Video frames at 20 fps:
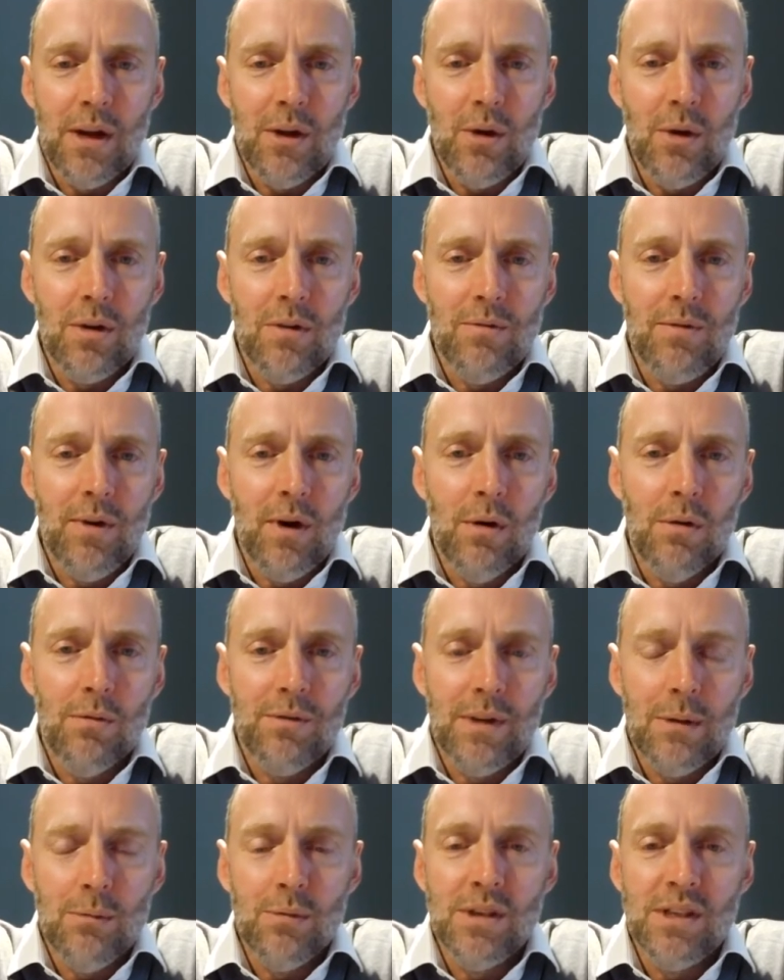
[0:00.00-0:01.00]
got
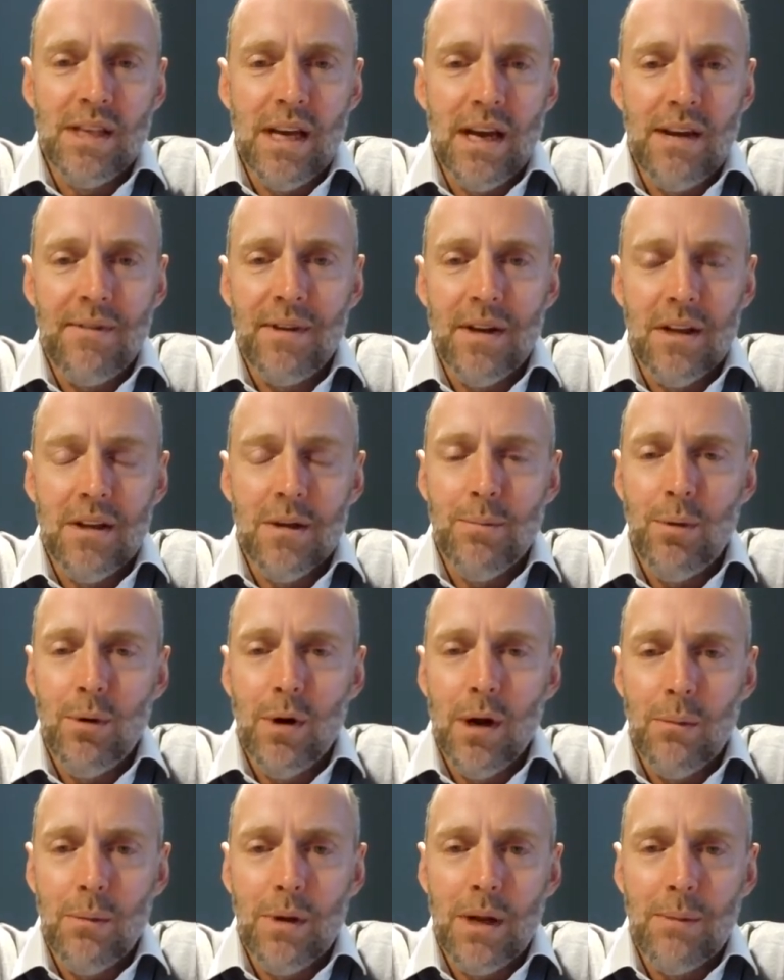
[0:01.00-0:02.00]
involved, it was definitely at the
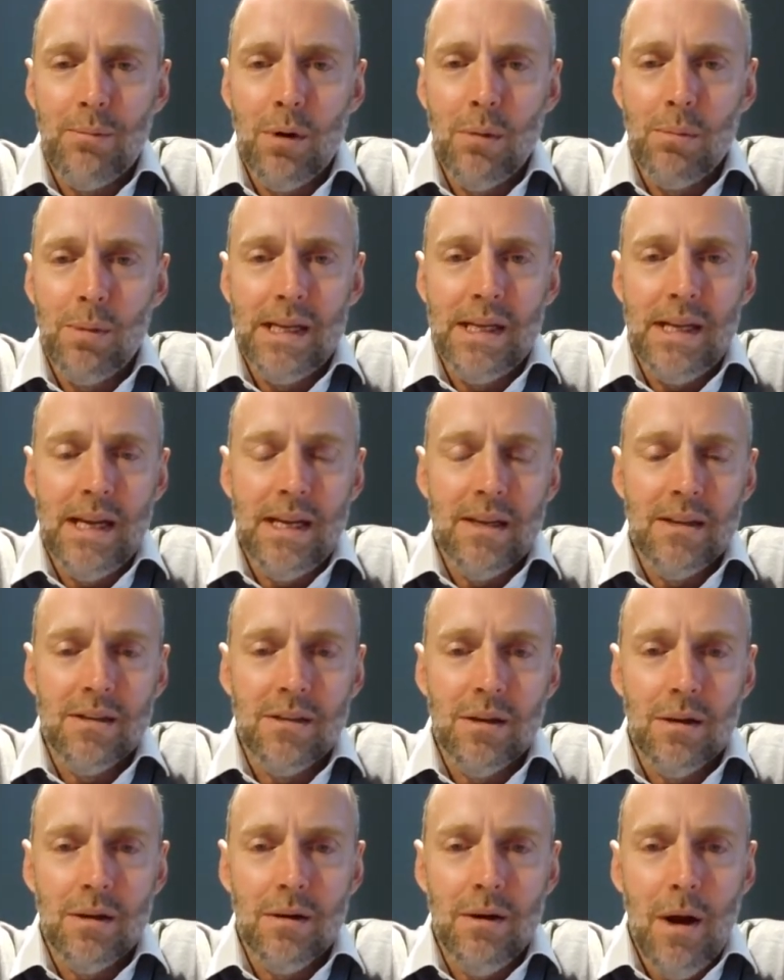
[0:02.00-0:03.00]
point when it probably needed
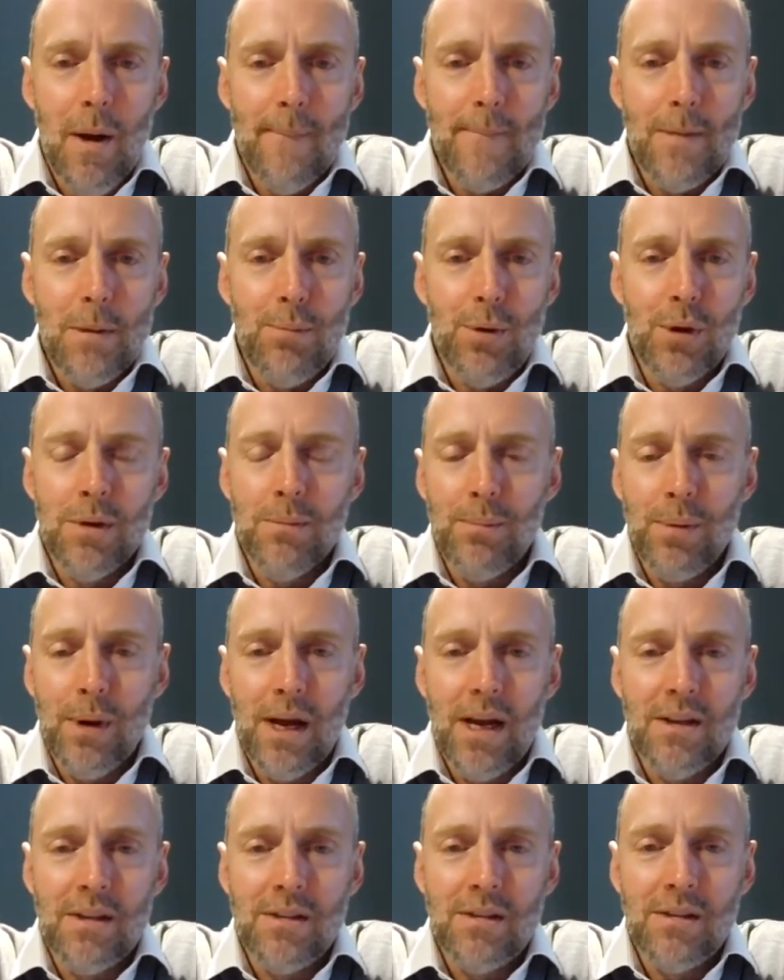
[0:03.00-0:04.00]
to put in
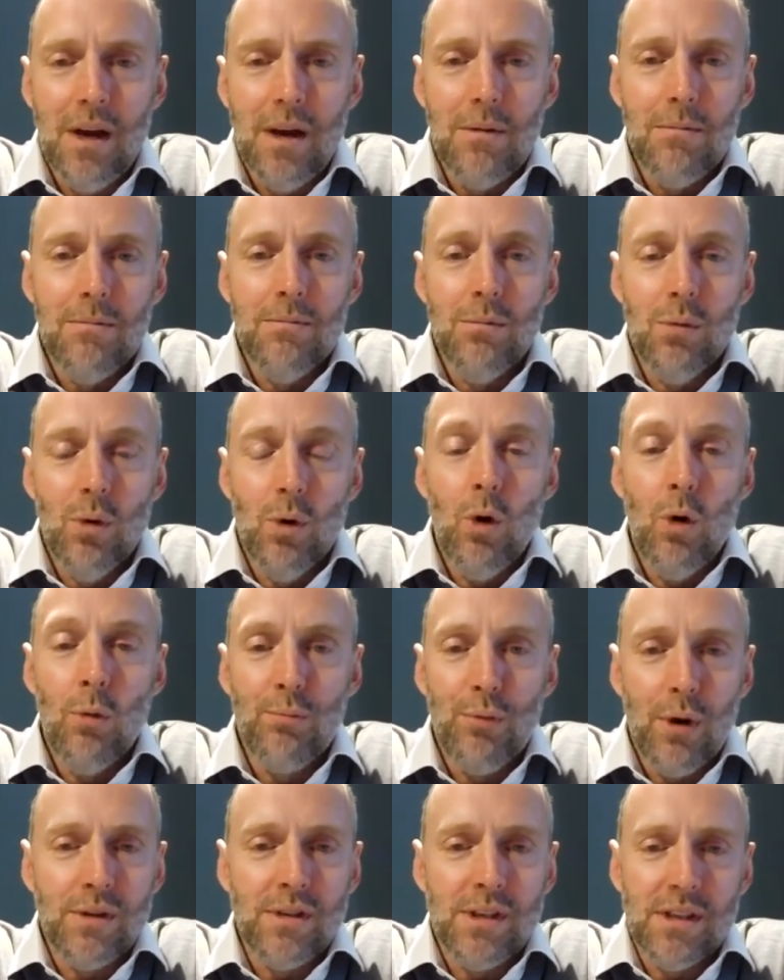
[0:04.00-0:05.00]
place more
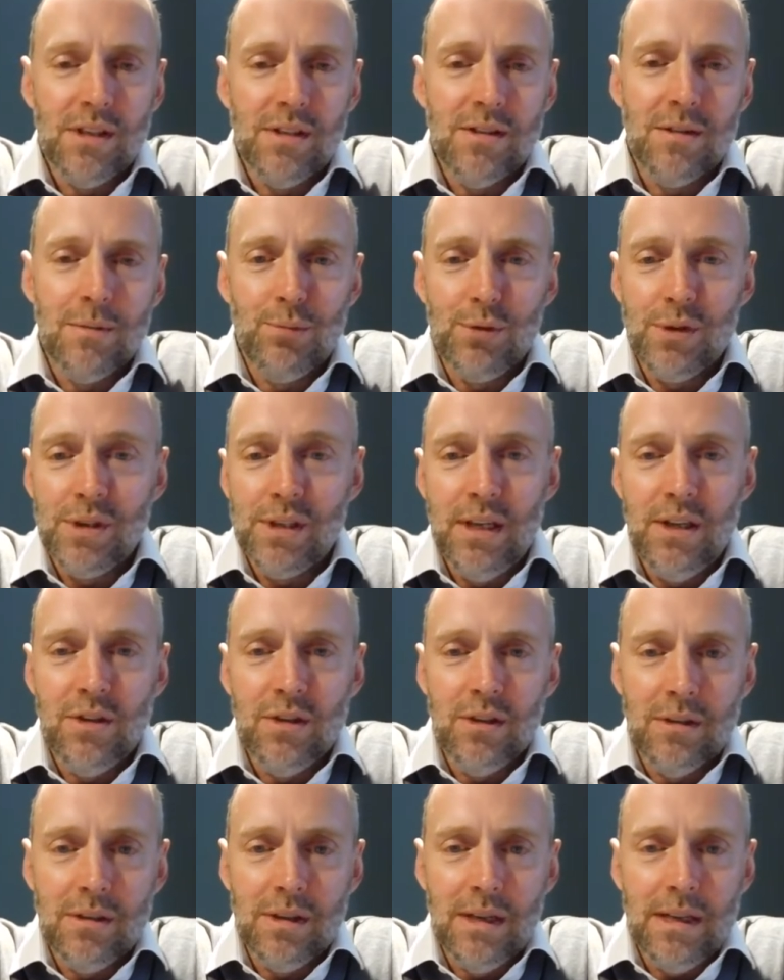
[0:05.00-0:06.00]
processes and procedures.